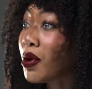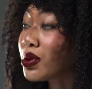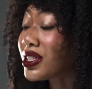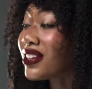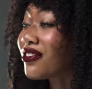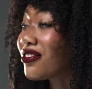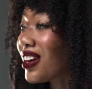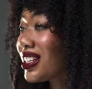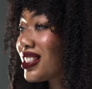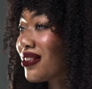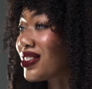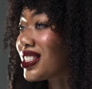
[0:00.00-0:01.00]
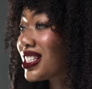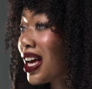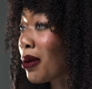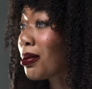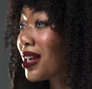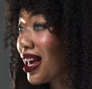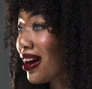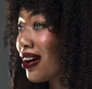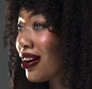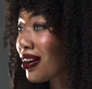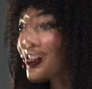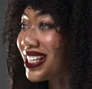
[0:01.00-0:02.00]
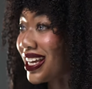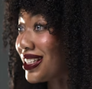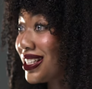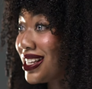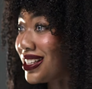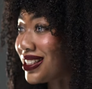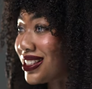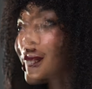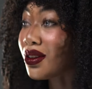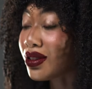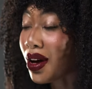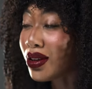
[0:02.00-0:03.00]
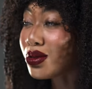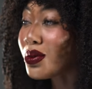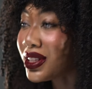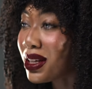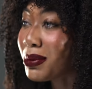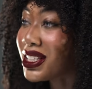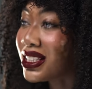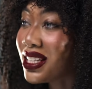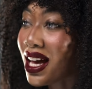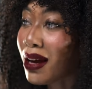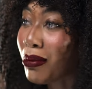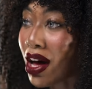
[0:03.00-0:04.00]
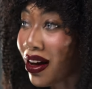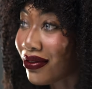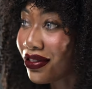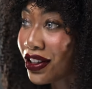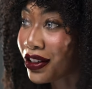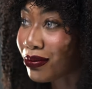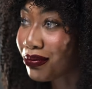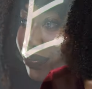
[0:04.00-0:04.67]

most effective scalp care techniques. There's also a limited time offer.